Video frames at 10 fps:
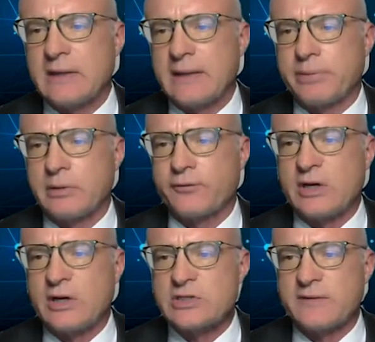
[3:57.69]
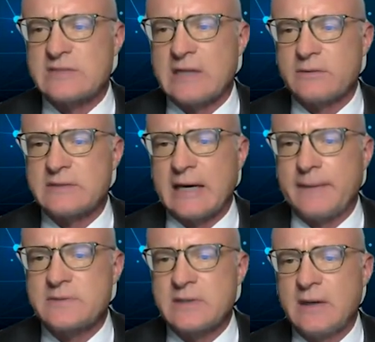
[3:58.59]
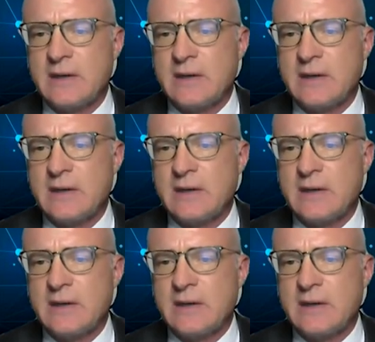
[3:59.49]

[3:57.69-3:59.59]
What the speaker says: and proliferation of cell types and